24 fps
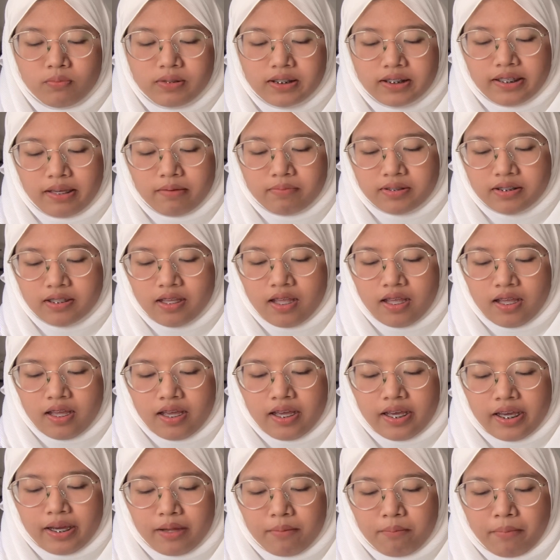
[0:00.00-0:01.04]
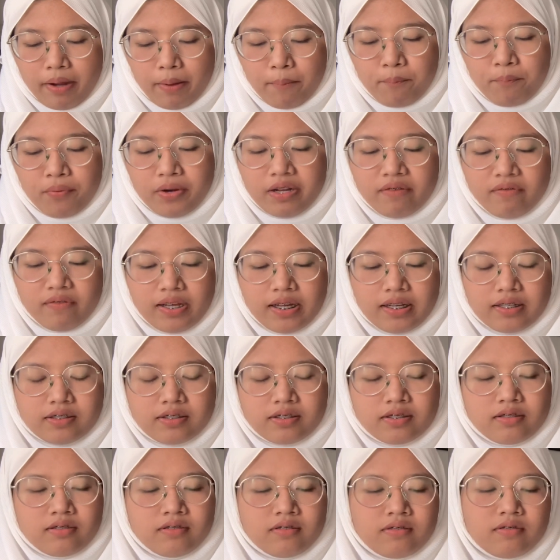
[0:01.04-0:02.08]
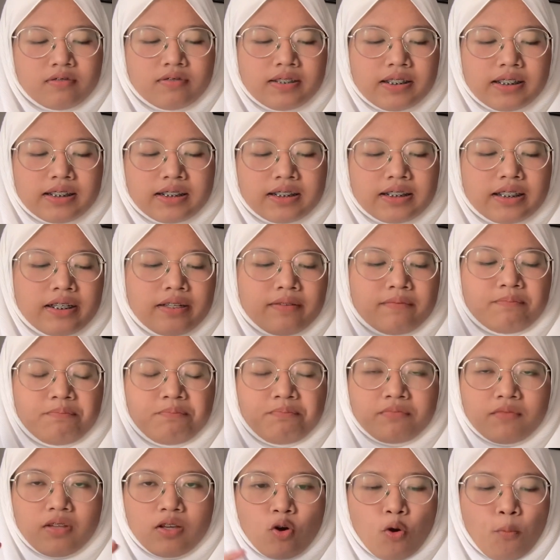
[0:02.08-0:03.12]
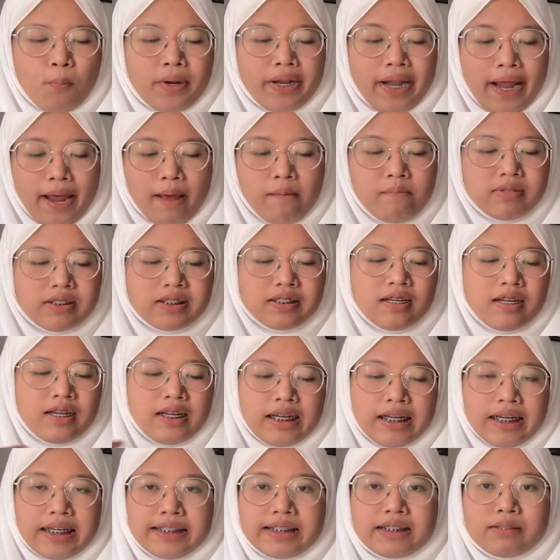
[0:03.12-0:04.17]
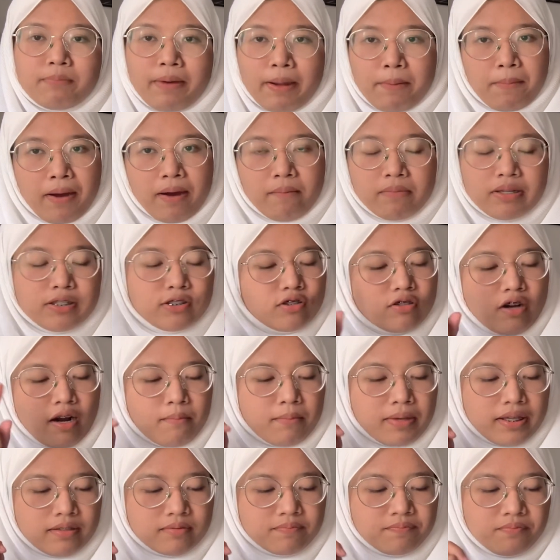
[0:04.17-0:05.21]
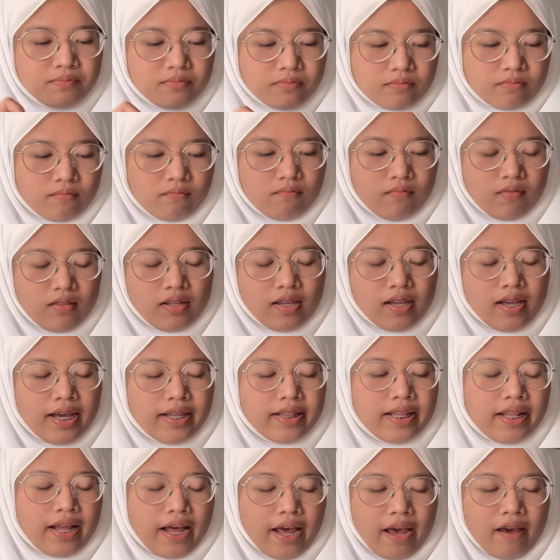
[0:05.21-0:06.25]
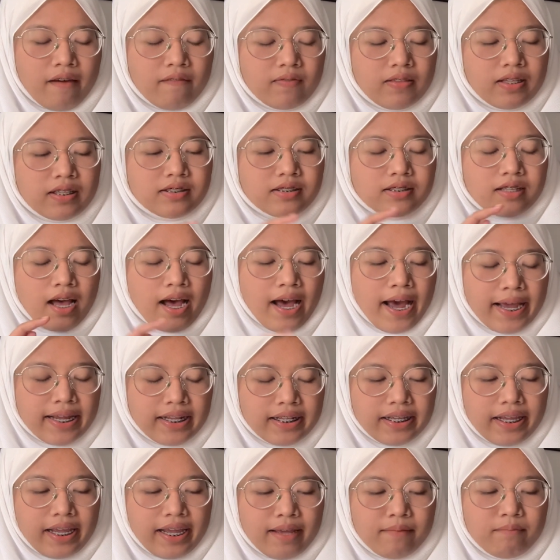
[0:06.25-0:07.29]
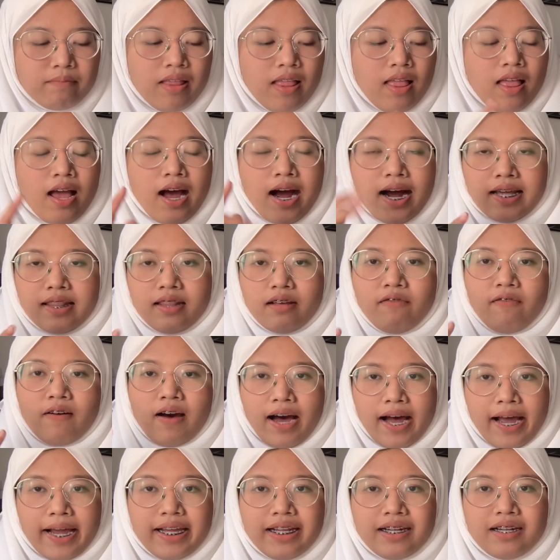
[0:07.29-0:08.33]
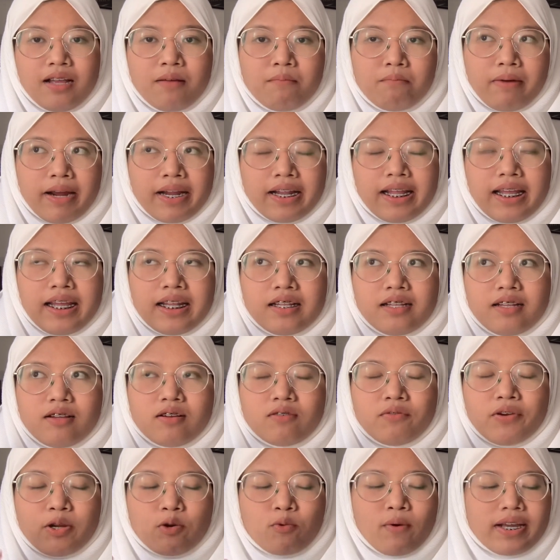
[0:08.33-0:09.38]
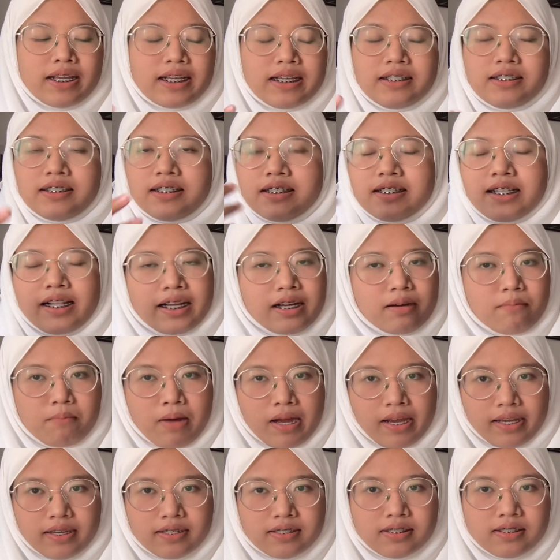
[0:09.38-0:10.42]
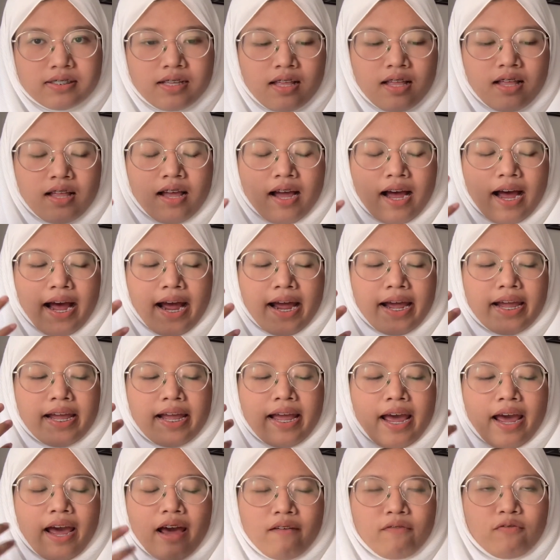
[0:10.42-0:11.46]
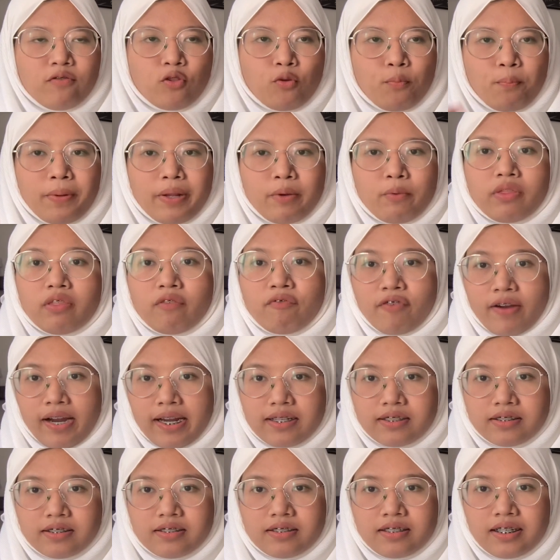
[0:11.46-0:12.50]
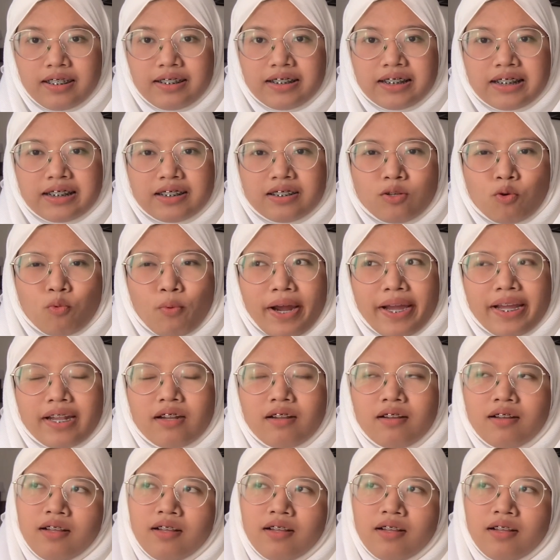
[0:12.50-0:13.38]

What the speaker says: skits in my previous recent open apps, it's my mom, it's not me. And then I have this hide game. I love hide, but it's just like Among Us. I have to play with friends. It's quite,